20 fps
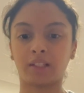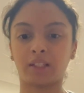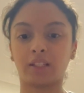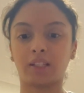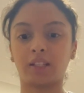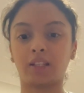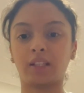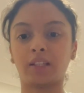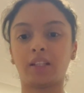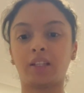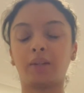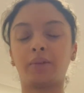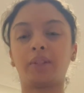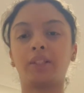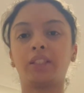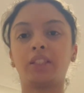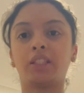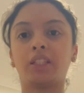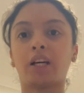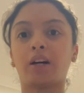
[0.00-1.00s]
And then we
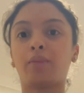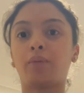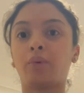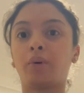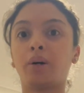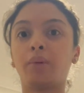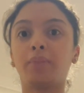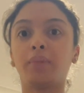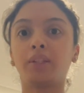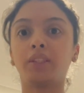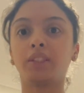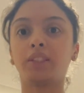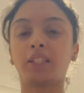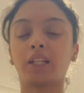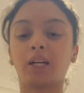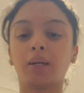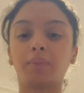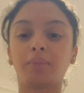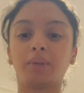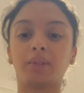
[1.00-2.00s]
just have one more
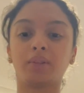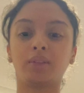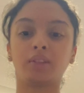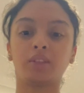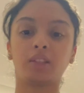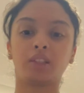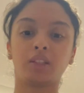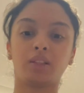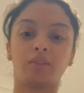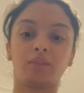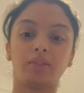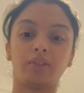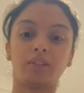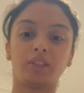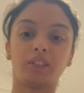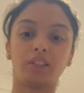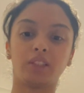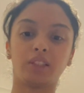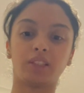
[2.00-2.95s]
step, which is